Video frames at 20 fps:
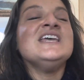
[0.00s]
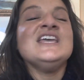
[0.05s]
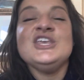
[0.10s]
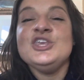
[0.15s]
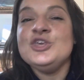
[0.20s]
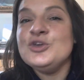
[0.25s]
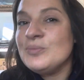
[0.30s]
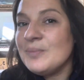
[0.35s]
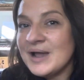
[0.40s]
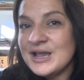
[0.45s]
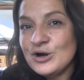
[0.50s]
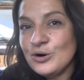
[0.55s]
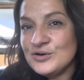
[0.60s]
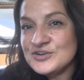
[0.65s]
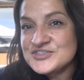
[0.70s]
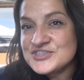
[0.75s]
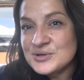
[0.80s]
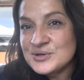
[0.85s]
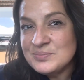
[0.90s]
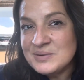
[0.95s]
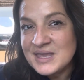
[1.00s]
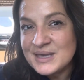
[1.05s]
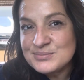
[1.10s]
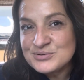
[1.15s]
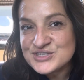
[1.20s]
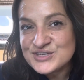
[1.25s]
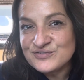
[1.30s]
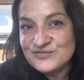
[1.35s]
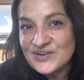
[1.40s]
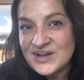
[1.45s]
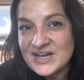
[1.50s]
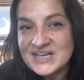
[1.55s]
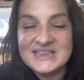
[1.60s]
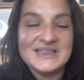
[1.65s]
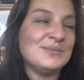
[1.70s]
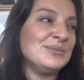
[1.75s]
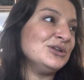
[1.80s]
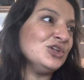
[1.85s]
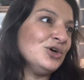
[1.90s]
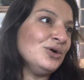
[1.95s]
You might also be able to find them
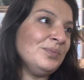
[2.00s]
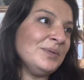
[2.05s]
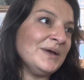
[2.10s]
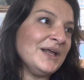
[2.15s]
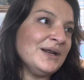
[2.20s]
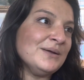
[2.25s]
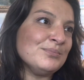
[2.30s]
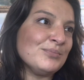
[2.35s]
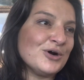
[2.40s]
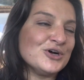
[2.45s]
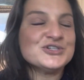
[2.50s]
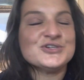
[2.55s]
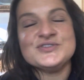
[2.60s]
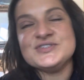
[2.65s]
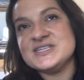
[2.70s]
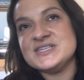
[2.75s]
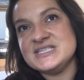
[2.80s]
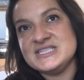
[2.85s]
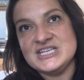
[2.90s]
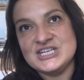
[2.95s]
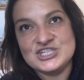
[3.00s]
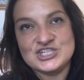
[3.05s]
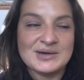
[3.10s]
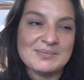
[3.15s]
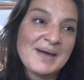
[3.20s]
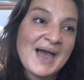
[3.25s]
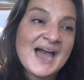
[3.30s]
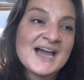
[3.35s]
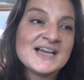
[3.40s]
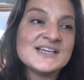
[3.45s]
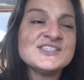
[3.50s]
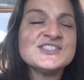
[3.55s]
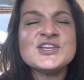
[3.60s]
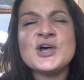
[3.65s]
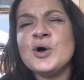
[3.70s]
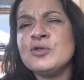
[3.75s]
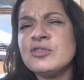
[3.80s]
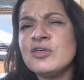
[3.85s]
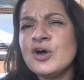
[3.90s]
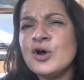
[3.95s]
a little bit in Marshall's and TJ Maxx,
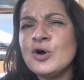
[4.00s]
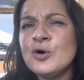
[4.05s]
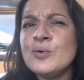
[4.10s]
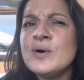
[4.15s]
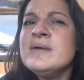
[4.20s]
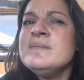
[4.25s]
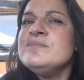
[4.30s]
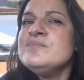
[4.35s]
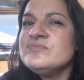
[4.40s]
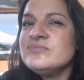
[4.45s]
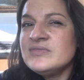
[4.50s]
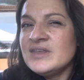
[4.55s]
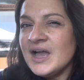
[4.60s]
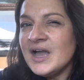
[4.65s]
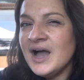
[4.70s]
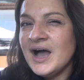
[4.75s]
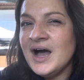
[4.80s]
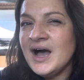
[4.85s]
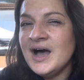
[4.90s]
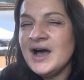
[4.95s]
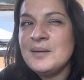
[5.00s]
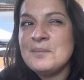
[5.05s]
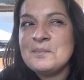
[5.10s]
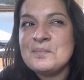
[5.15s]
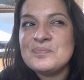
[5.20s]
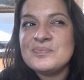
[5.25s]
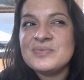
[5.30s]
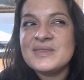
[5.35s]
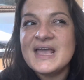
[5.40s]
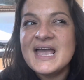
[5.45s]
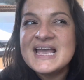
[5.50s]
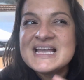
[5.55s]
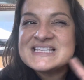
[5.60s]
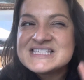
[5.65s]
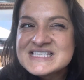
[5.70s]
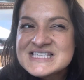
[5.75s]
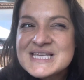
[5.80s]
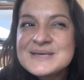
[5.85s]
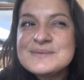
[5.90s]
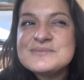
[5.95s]
although it
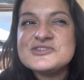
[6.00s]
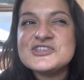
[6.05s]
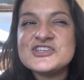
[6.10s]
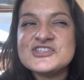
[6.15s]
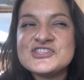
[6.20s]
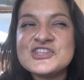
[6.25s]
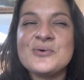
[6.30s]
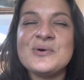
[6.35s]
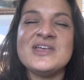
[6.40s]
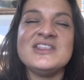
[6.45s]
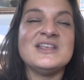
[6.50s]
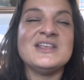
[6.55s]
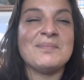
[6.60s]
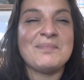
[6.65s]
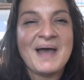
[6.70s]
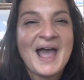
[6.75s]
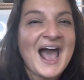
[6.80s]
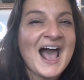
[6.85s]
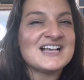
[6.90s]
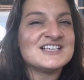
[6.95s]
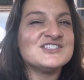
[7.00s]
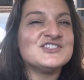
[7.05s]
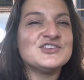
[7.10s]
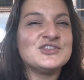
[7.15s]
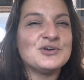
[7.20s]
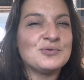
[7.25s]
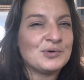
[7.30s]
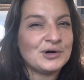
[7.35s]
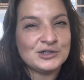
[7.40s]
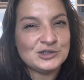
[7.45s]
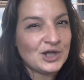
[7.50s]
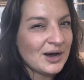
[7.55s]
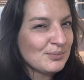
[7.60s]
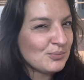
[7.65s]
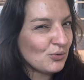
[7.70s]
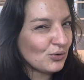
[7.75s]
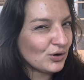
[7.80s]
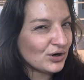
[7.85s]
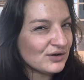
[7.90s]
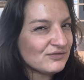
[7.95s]
seems as though in the past there were a lot
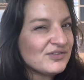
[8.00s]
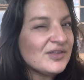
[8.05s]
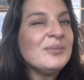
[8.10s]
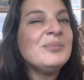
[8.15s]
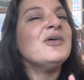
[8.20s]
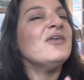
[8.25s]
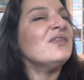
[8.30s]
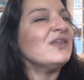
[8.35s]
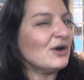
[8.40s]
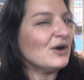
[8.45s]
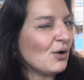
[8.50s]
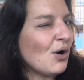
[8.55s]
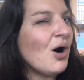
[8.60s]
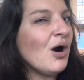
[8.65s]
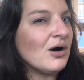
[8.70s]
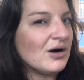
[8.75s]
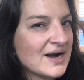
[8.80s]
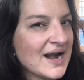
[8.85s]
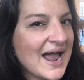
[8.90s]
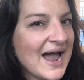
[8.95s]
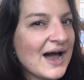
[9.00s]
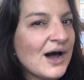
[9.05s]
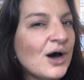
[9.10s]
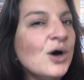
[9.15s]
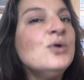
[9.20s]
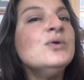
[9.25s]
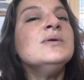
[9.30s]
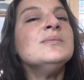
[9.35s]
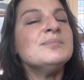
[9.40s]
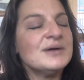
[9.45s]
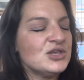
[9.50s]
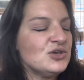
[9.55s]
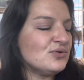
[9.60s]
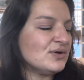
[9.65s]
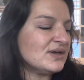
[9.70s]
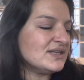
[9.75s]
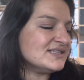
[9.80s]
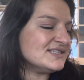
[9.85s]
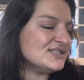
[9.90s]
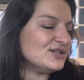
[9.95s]
more of them than there are now, but you
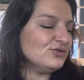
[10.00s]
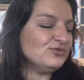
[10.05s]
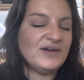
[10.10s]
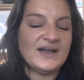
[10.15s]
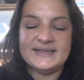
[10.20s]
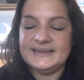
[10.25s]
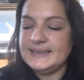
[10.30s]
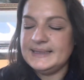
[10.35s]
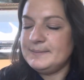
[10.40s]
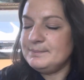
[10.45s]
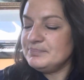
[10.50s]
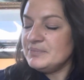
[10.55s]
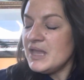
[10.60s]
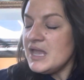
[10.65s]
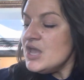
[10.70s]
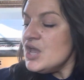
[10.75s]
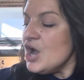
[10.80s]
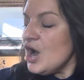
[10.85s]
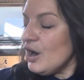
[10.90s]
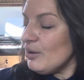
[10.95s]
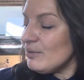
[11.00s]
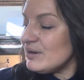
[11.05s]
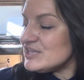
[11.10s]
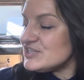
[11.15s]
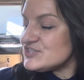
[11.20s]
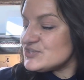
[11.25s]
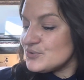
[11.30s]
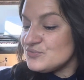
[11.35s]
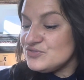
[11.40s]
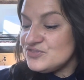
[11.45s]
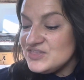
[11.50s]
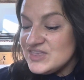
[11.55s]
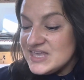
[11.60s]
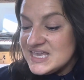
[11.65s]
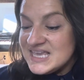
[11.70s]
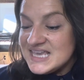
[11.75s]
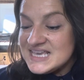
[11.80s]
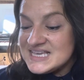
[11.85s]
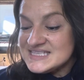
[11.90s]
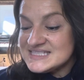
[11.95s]
can still find them. All right, so
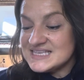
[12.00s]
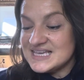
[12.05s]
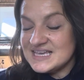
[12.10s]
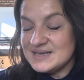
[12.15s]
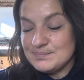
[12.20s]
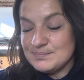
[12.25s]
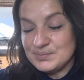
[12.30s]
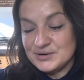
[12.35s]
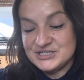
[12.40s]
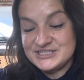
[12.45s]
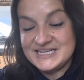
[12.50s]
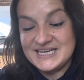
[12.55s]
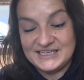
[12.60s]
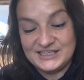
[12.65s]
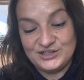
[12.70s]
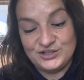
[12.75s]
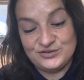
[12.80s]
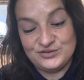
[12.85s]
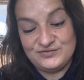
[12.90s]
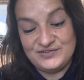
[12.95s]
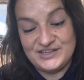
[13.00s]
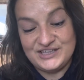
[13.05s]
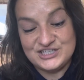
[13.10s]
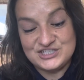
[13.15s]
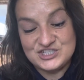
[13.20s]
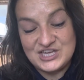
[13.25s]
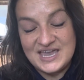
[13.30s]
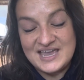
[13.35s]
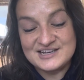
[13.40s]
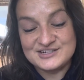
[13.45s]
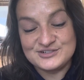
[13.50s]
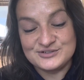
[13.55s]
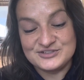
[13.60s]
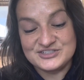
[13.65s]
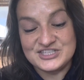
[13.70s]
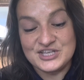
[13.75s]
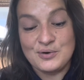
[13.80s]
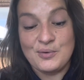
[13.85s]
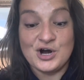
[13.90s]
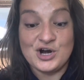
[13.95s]
these particular Village Candles,
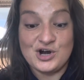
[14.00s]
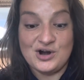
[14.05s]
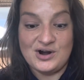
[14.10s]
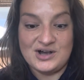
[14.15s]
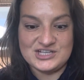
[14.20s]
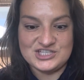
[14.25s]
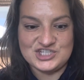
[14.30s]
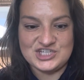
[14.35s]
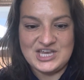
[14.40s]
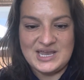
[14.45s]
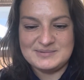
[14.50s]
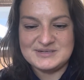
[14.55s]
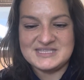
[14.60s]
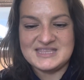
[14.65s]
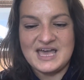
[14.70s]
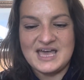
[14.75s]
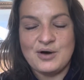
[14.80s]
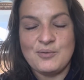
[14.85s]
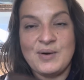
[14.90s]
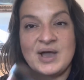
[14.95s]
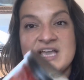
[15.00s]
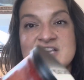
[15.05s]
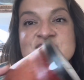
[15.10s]
though, are not shaped that way.